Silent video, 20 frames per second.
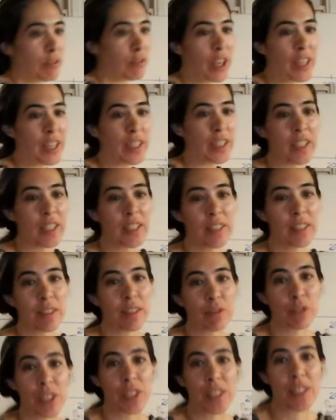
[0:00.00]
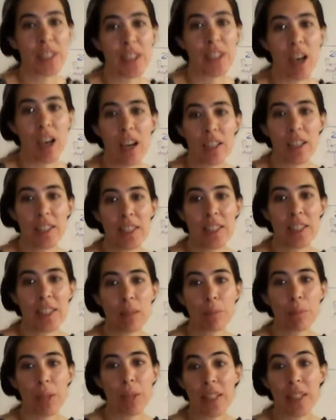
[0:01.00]
finding different stocks that
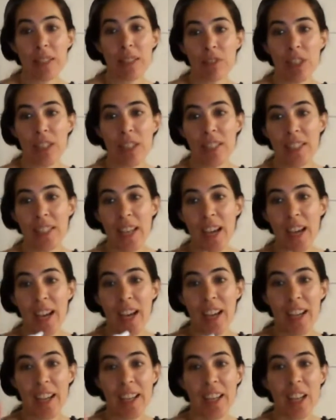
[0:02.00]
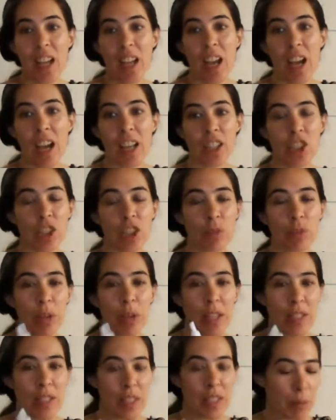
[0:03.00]
paid dividends high. I actually
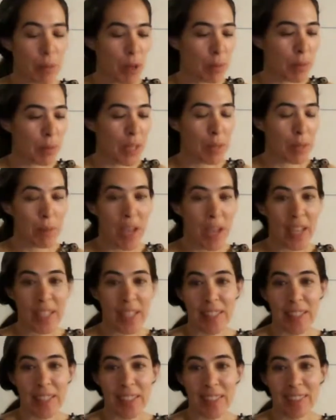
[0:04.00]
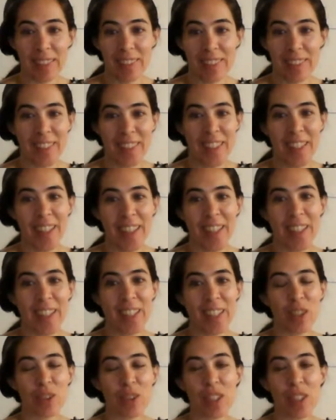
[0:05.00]
read Smart Money magazine.
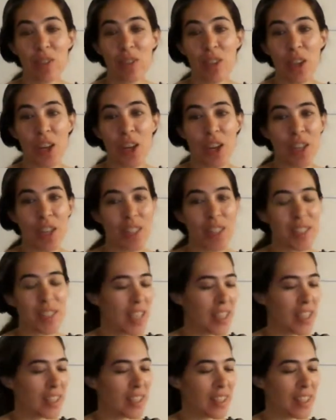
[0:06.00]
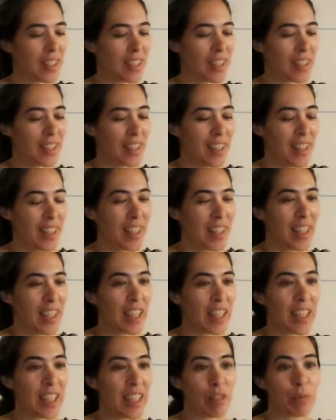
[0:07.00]
Thanks for the heart, and
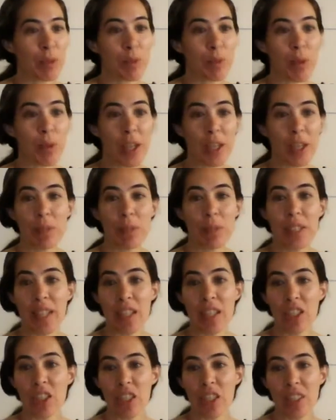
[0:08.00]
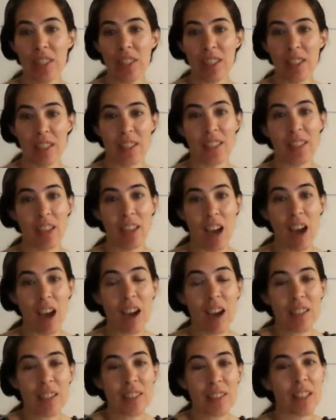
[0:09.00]
it gave me recommendations on
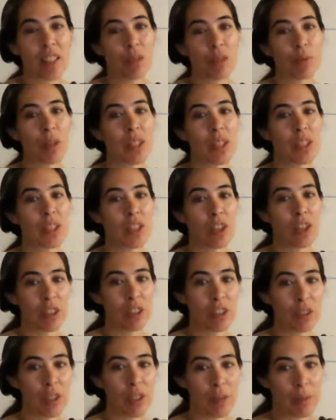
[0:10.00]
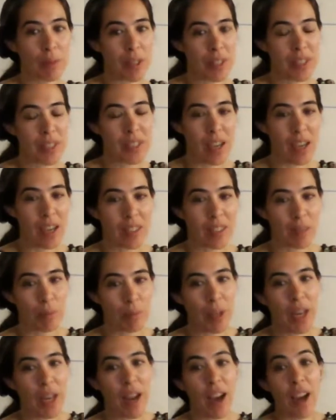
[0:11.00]
stocks, and that's when I started learning about stocks that
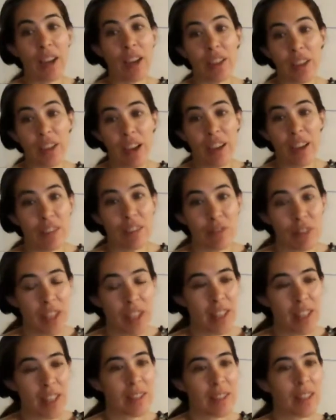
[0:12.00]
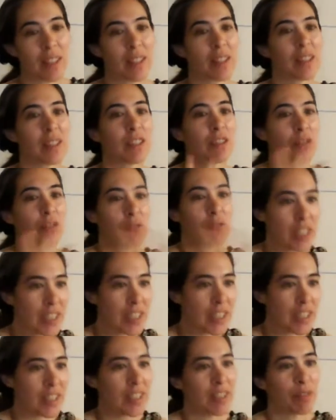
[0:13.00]
paid higher and higher dividends, and then started
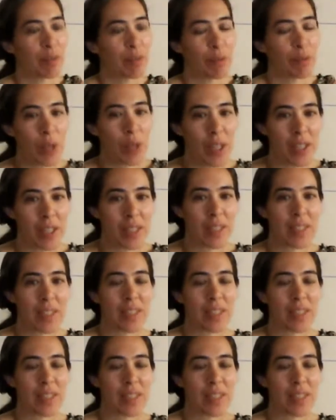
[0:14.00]
investing in different ones.